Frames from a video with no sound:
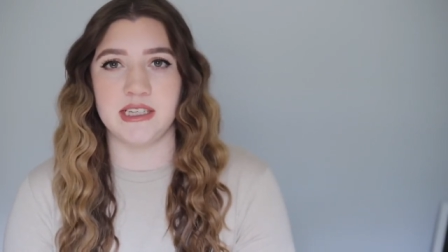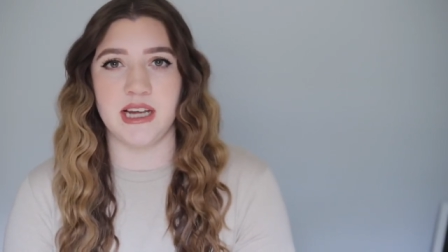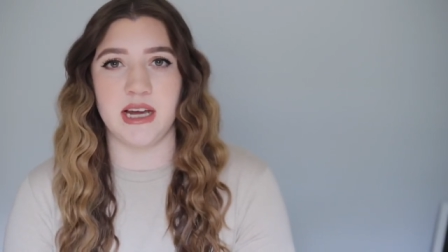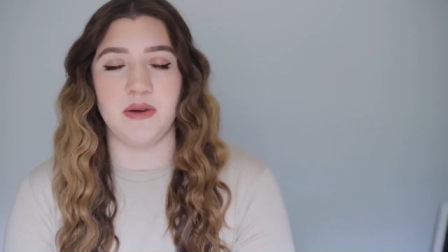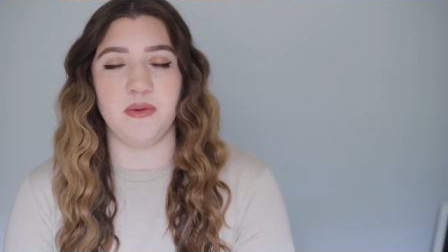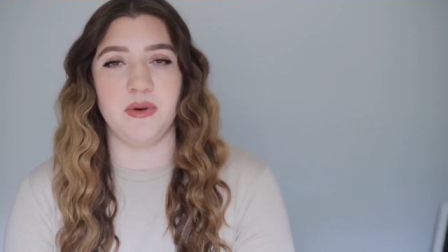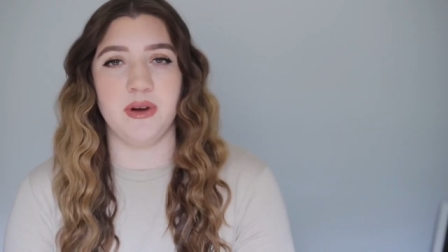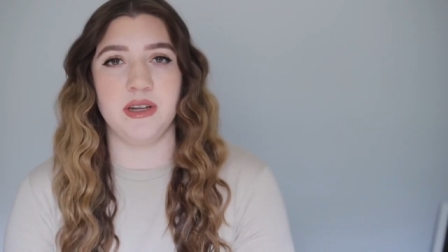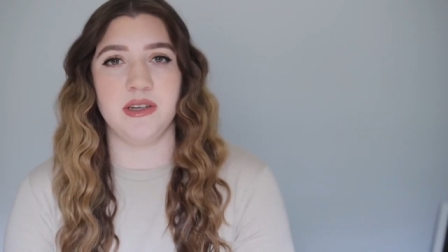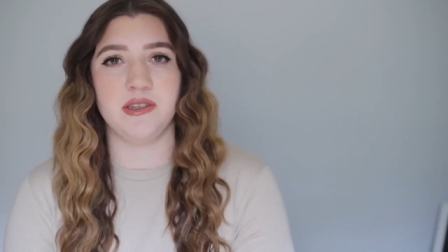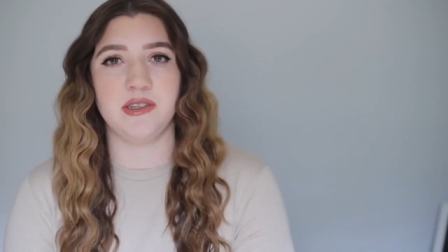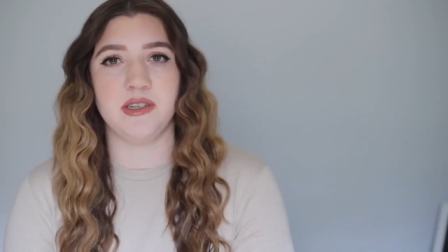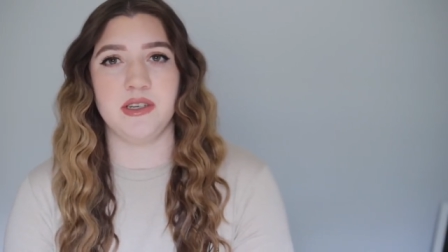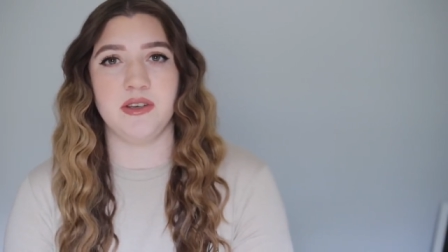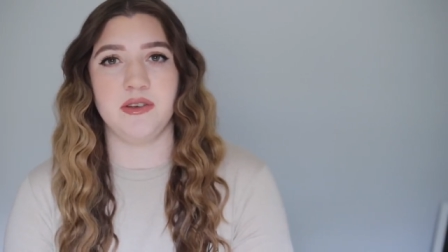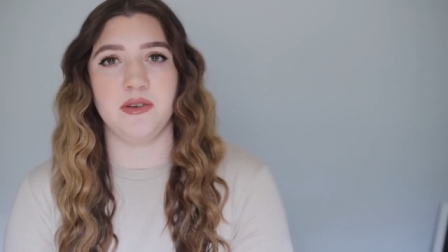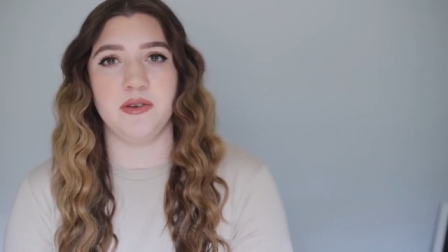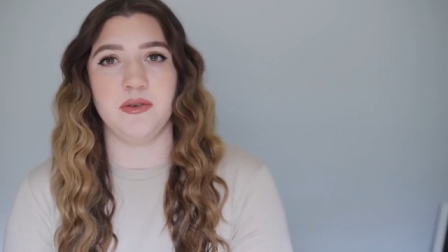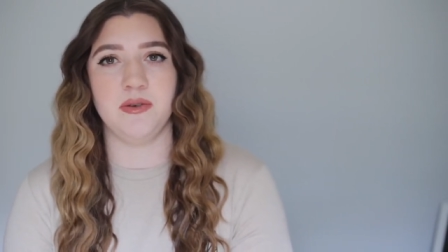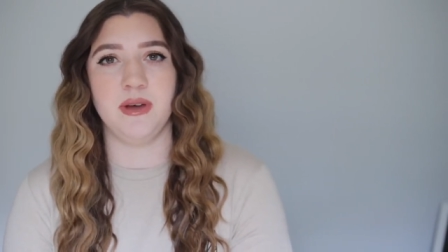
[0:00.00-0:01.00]
I want
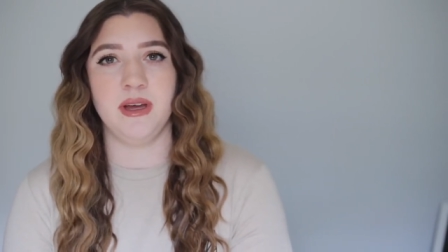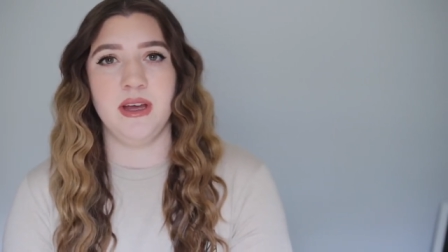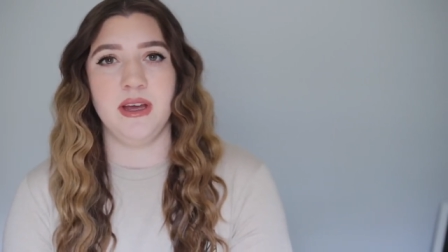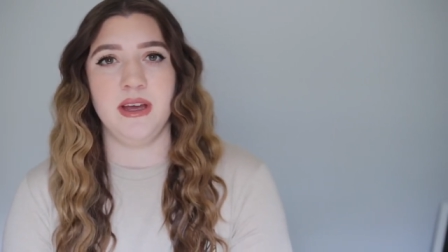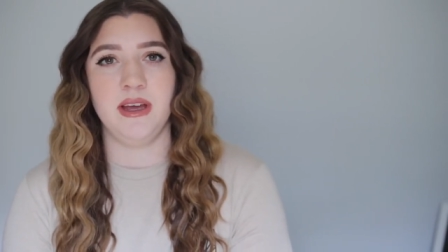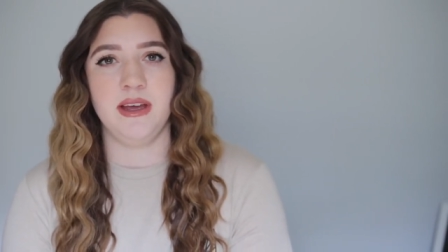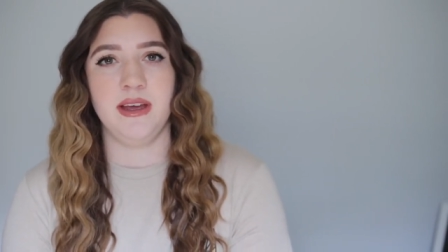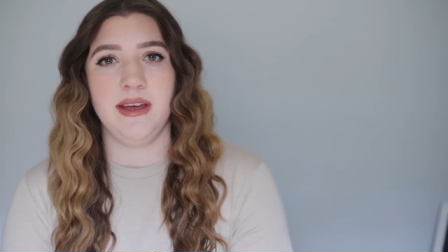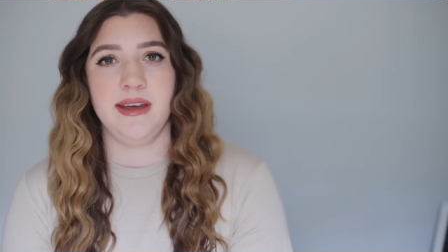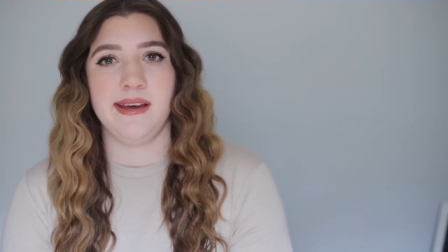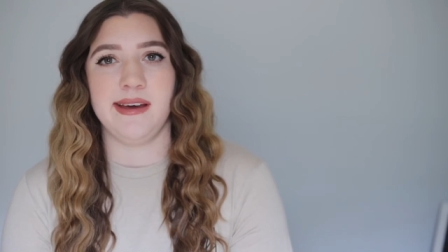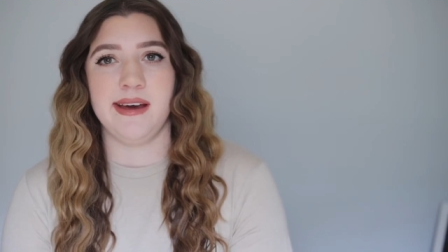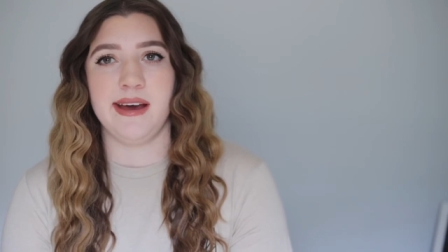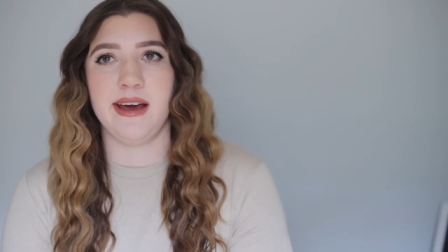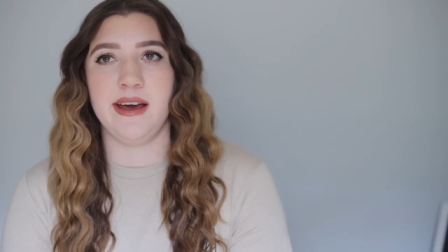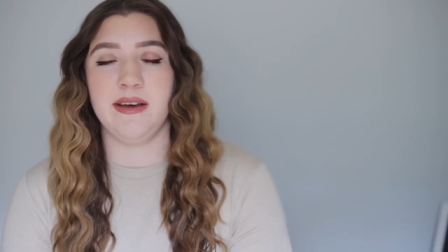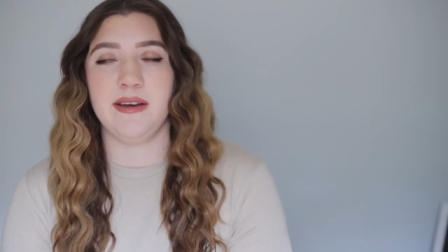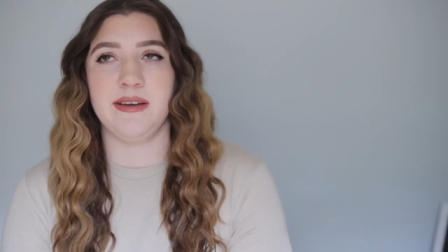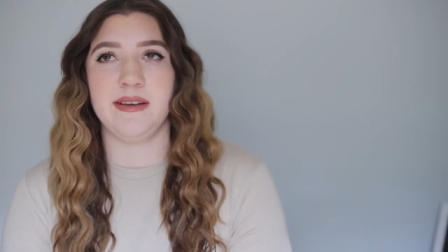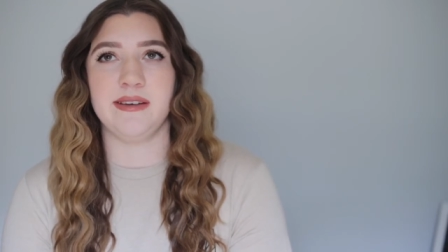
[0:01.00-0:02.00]
to,
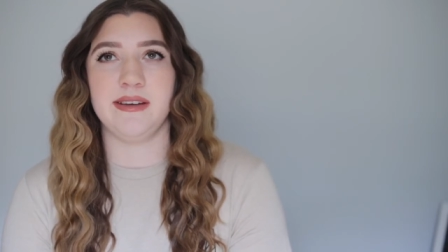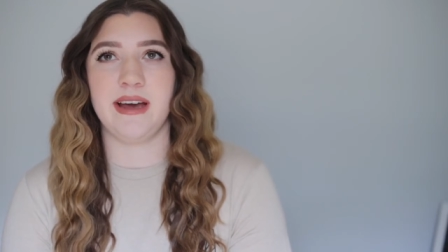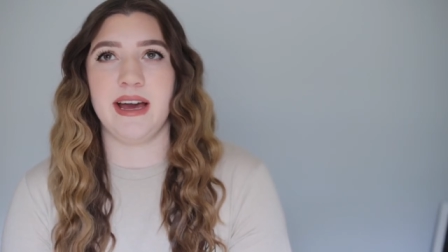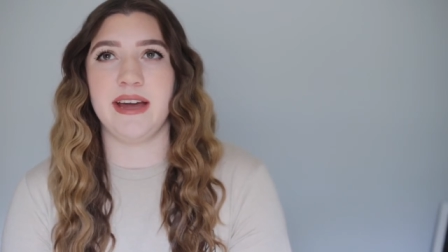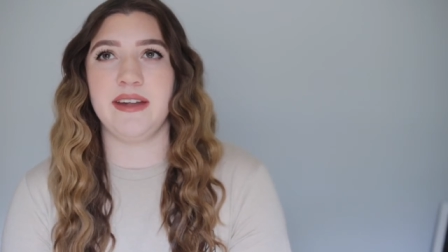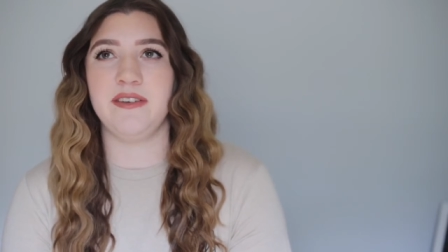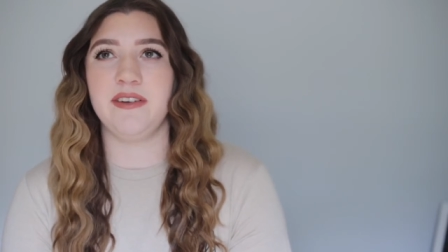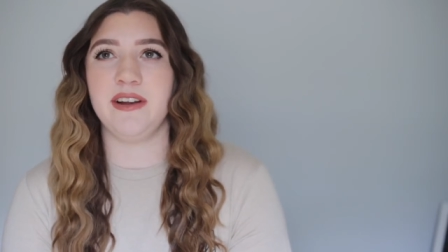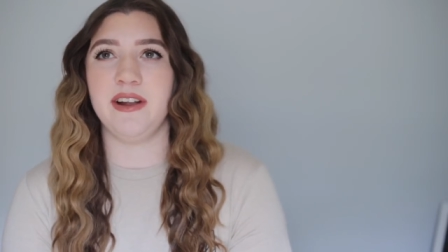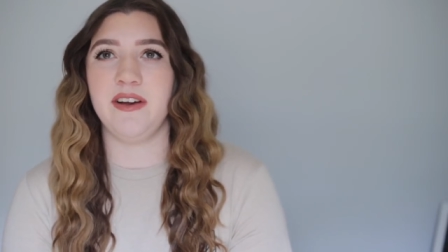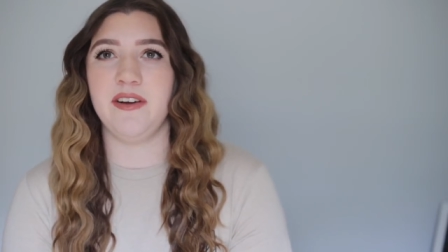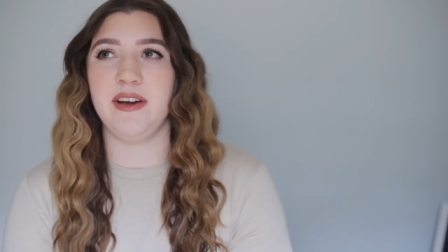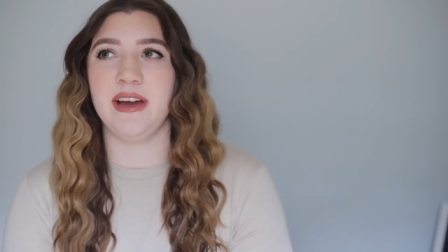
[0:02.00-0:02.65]
I don't know,